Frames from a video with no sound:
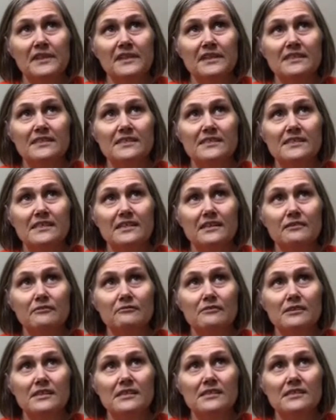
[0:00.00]
let's see, it
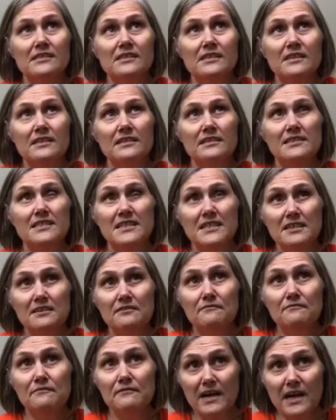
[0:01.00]
was
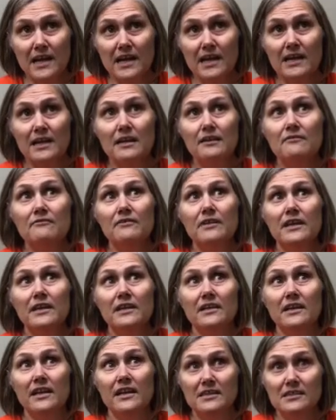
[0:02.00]
T5
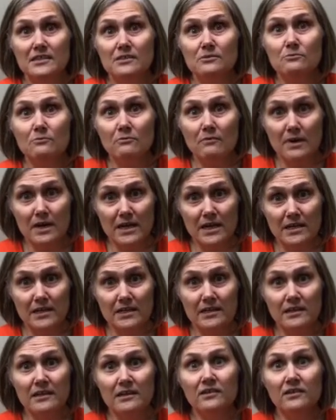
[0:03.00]
and S1